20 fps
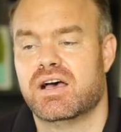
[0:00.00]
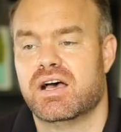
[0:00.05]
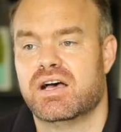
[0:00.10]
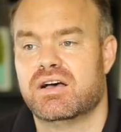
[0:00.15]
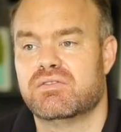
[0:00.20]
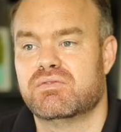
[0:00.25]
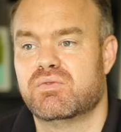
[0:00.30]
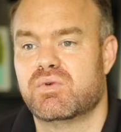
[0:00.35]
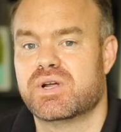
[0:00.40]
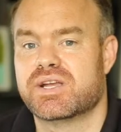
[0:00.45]

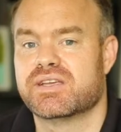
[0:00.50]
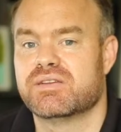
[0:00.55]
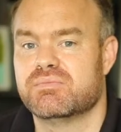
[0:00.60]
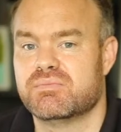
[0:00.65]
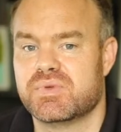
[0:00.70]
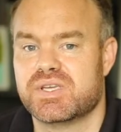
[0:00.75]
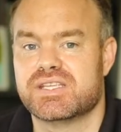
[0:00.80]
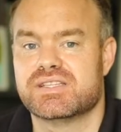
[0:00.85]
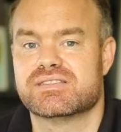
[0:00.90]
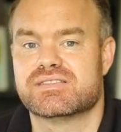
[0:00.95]
of what it
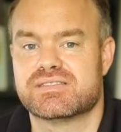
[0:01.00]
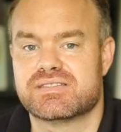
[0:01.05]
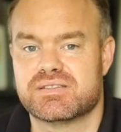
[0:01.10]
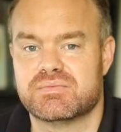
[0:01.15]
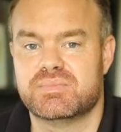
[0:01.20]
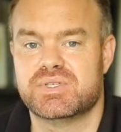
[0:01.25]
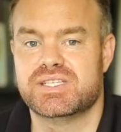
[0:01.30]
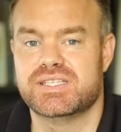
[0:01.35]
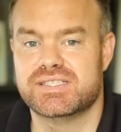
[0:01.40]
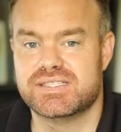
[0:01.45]
means to
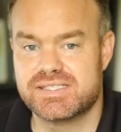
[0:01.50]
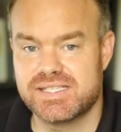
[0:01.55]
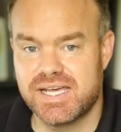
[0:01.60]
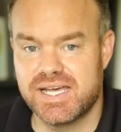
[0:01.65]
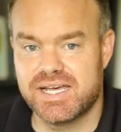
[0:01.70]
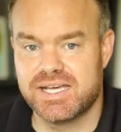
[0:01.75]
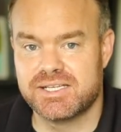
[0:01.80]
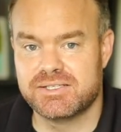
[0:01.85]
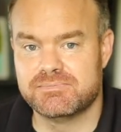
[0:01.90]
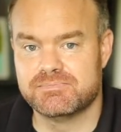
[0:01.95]
be
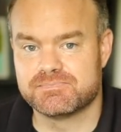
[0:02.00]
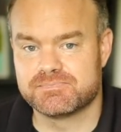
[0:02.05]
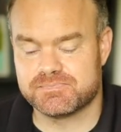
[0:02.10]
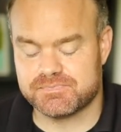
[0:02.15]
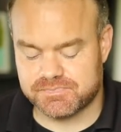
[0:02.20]
dead,